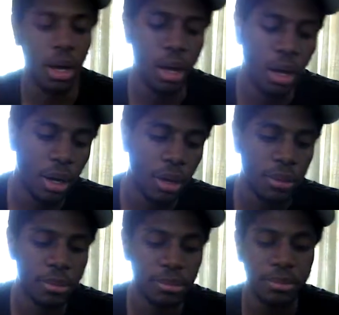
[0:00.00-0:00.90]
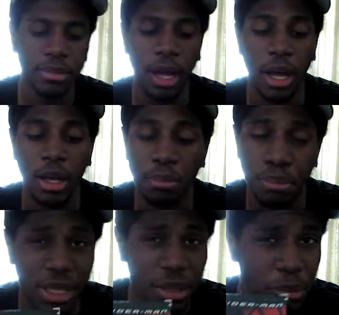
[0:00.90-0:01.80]
A
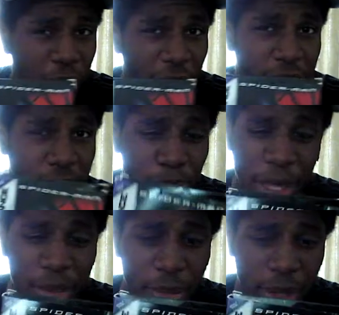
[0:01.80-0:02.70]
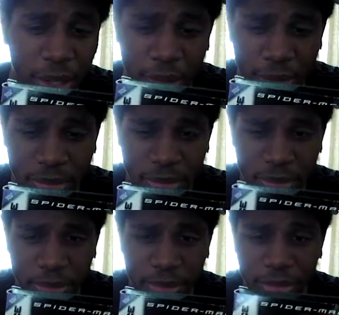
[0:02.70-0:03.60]
complete in box Spider-Man
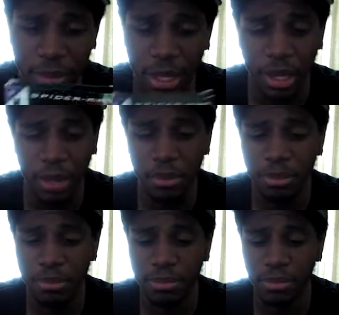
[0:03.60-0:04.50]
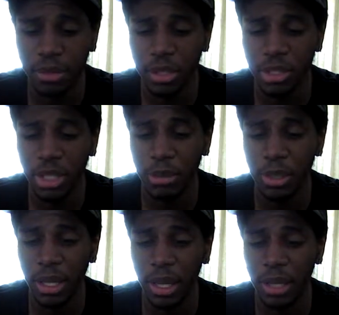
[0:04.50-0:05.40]
game for the
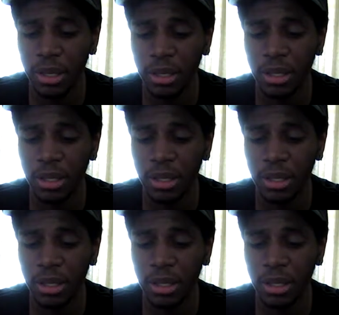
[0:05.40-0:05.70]
GBA.